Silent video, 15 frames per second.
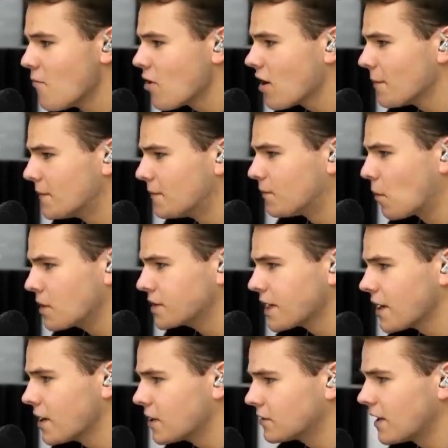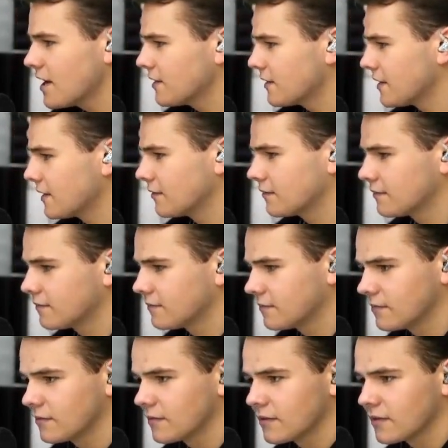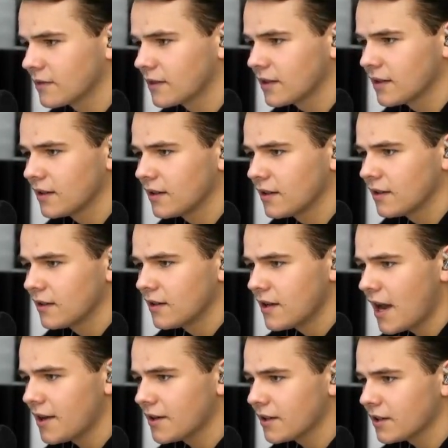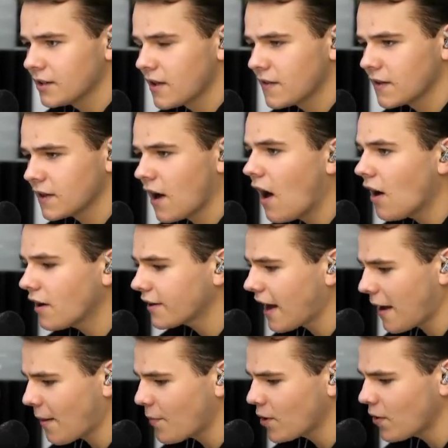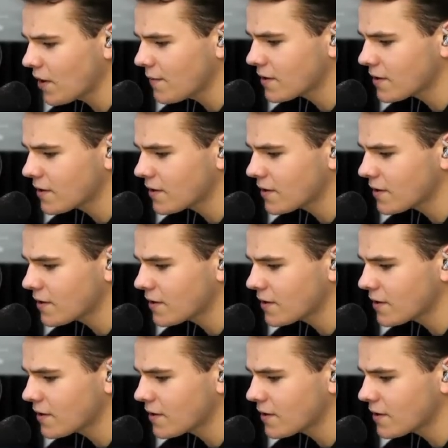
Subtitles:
Welcome to Forza Horizon. Yeah, the car game. Yeah,